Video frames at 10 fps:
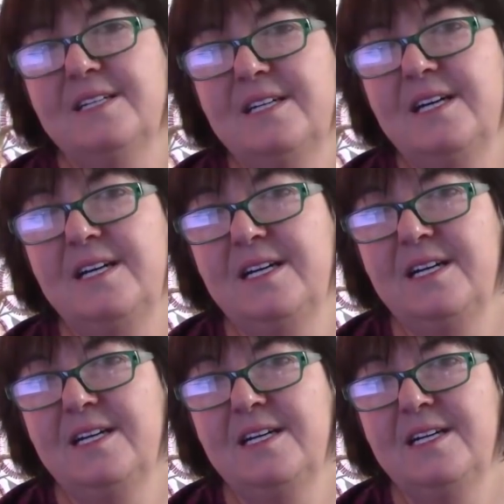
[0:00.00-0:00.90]

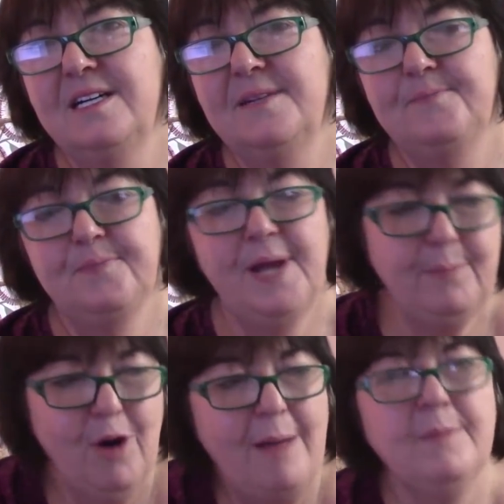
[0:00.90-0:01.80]

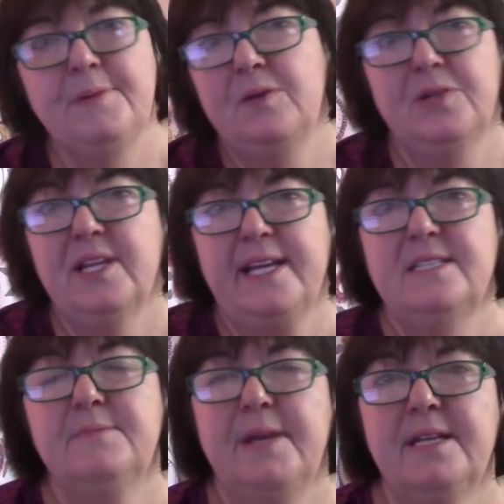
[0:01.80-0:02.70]
I probably would
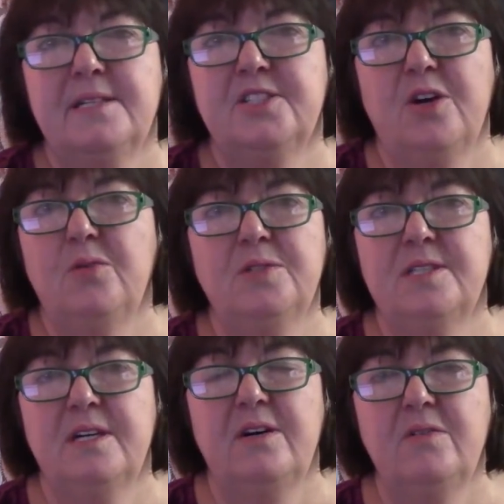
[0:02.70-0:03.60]
like to make the tote
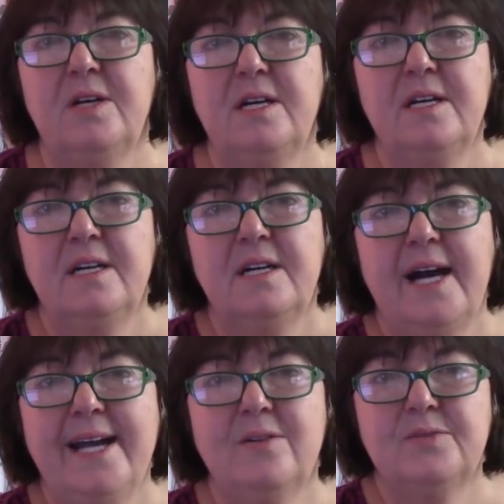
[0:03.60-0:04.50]
though.
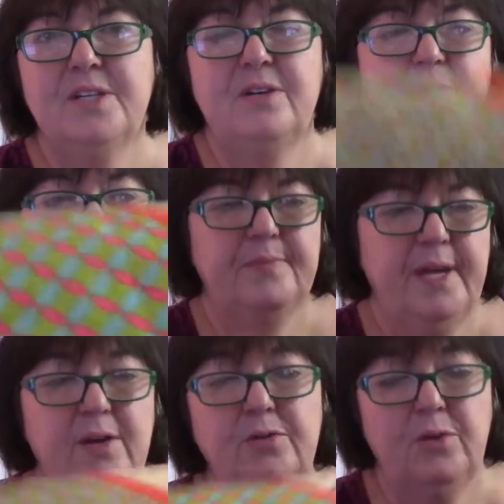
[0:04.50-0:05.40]
I don't know.
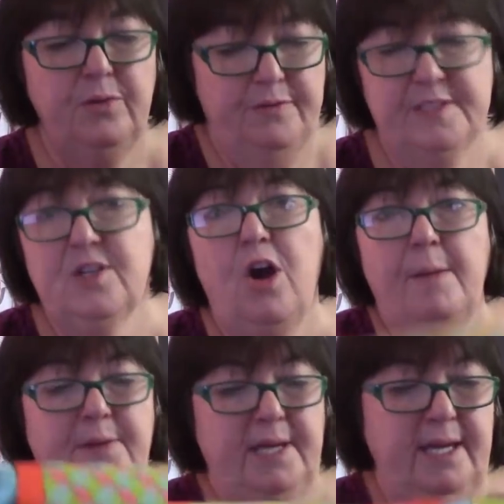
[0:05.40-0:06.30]
I don't know if it's
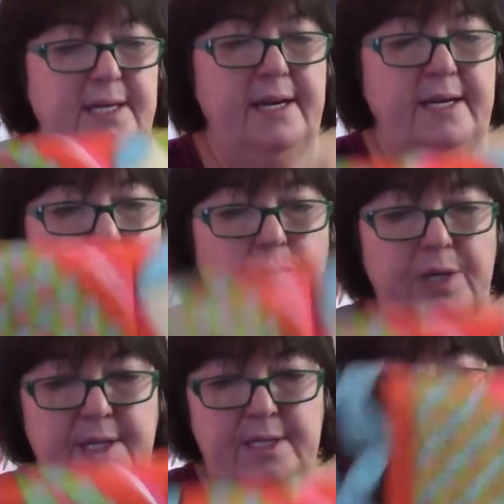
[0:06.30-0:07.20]
complicated. I didn't
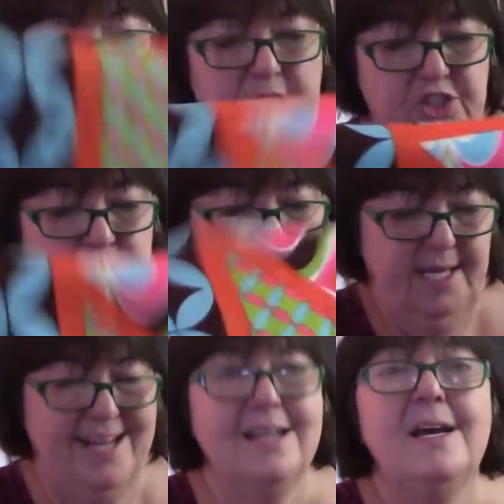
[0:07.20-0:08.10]
read the instructions
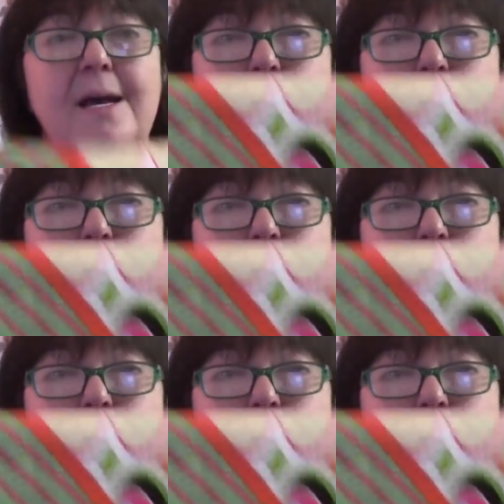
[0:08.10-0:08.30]
yet.